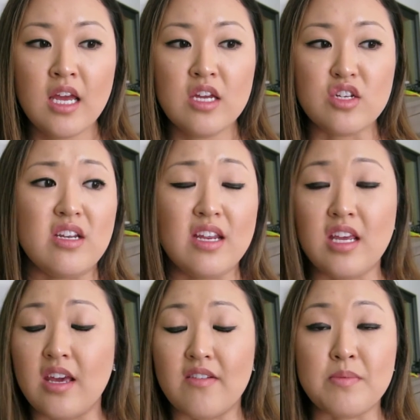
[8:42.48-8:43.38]
Shouldn't
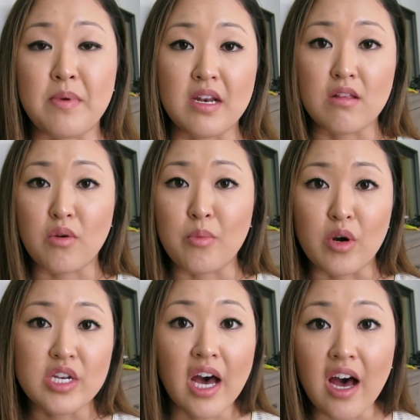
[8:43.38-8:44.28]
he have spent a little
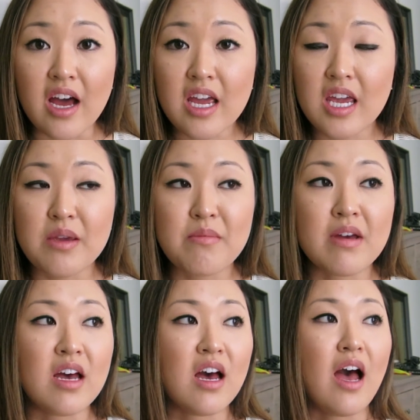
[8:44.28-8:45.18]
more time?
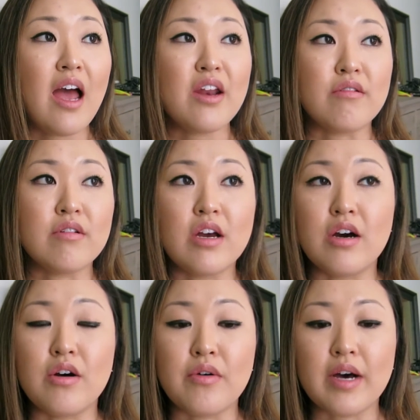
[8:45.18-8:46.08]
I don't
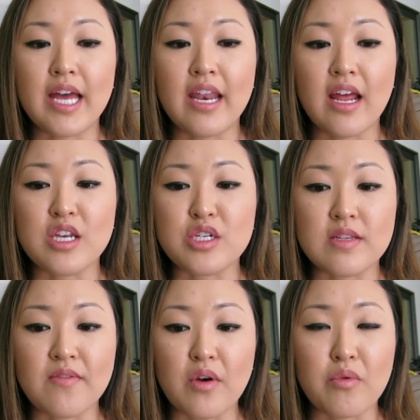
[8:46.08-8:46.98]
know. I
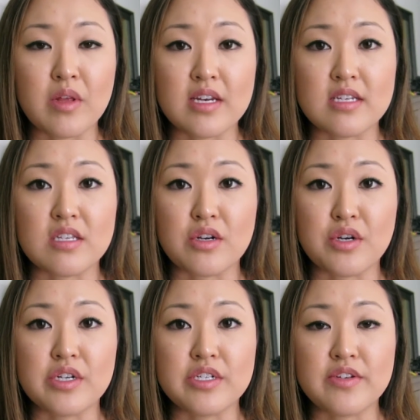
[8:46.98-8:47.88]
just felt really
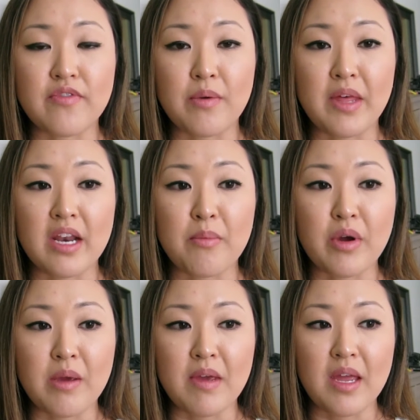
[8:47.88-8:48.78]
discouraged from that
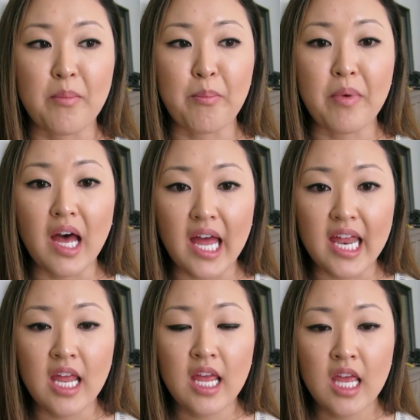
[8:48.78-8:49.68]
appointment,
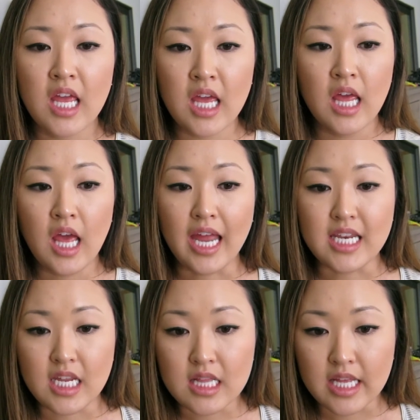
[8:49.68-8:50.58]
but I
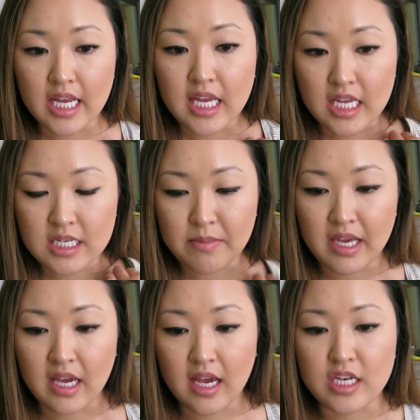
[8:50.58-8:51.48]
didn't let it get to
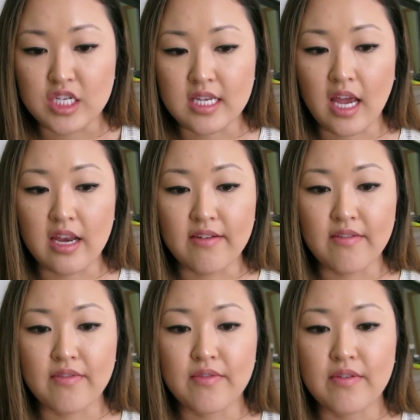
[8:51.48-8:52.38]
me. I just kind
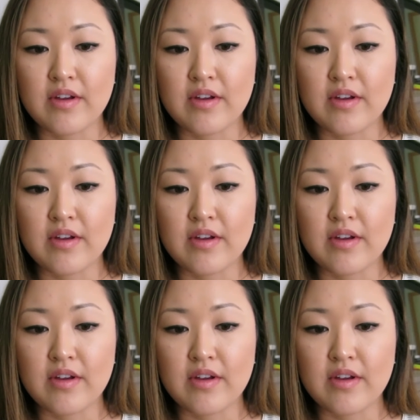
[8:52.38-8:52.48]
of